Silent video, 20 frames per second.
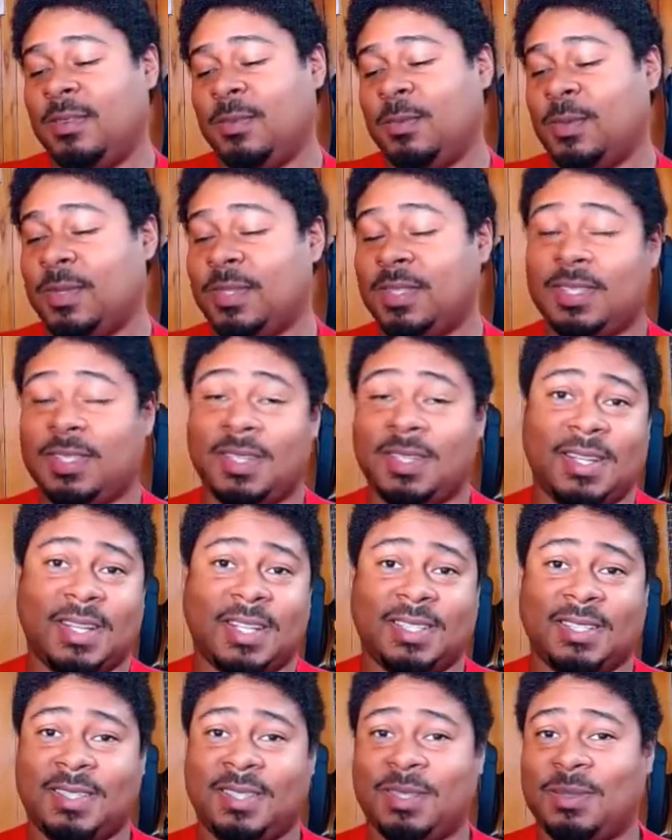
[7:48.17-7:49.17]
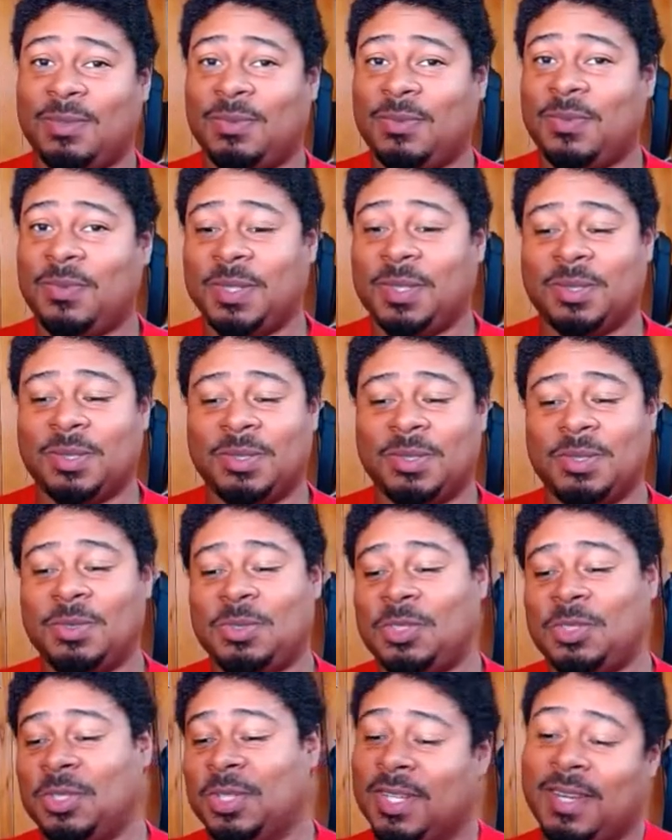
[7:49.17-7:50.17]
Once again, I still feel Zeus
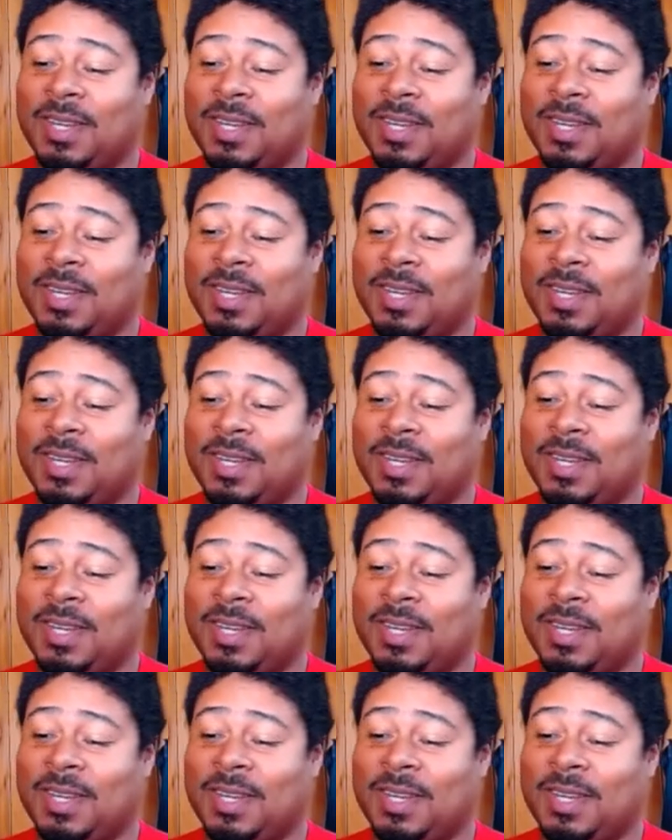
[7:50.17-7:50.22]
should have